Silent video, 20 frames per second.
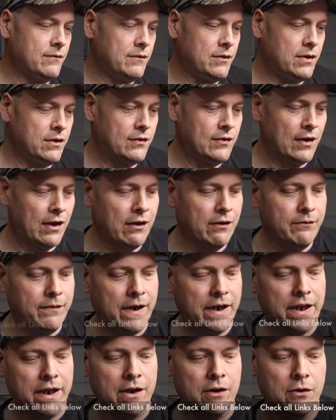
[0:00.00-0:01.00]
you saw a
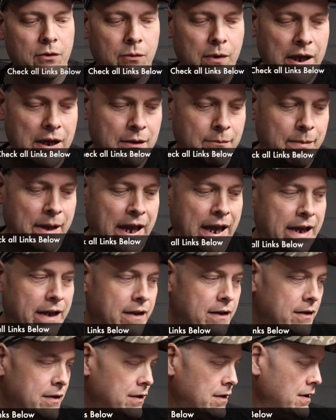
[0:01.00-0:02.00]
video a while
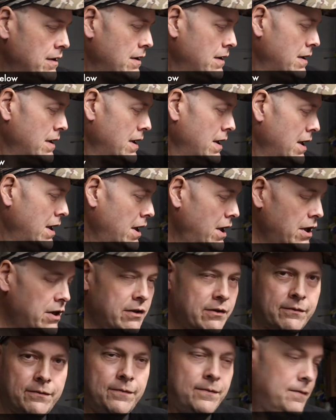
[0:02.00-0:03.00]
back
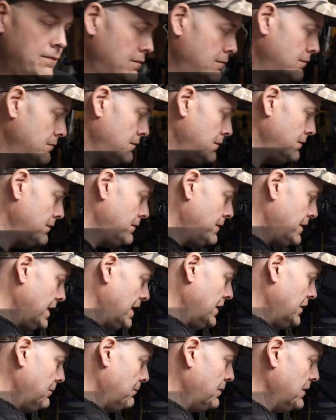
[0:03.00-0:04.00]
of
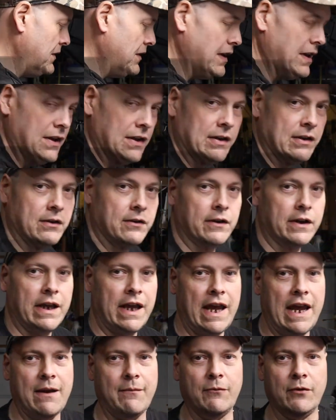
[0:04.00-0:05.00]
this particular
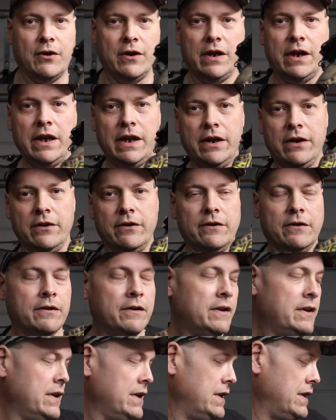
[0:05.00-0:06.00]
camera here.
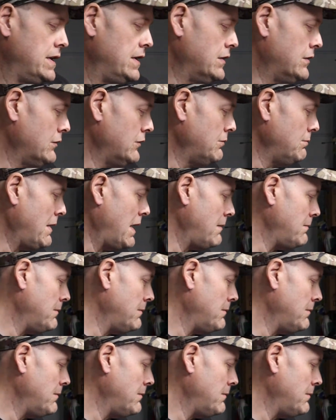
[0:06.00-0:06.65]
This was my